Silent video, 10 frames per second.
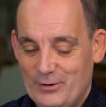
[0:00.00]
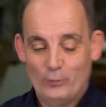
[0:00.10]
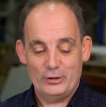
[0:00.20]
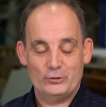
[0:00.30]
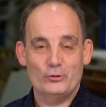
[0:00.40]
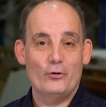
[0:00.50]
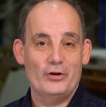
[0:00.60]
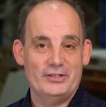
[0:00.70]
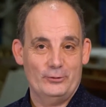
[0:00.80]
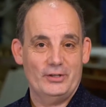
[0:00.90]
All the
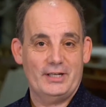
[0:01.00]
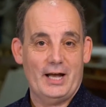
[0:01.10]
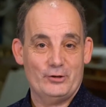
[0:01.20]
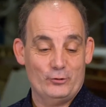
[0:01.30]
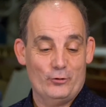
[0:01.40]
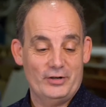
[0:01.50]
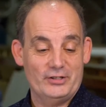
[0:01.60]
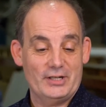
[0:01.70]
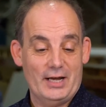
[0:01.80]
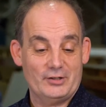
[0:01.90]
drawings, all the CAD
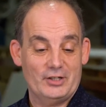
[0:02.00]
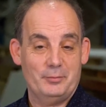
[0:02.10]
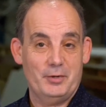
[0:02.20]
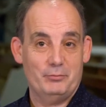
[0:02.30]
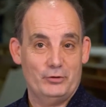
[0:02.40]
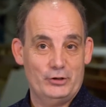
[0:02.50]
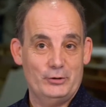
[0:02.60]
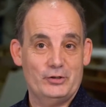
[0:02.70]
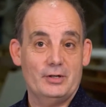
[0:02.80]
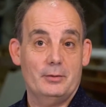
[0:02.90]
drawings had actually been
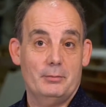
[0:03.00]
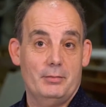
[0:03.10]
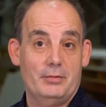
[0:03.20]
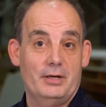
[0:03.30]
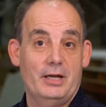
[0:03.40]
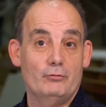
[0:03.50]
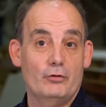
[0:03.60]
produced in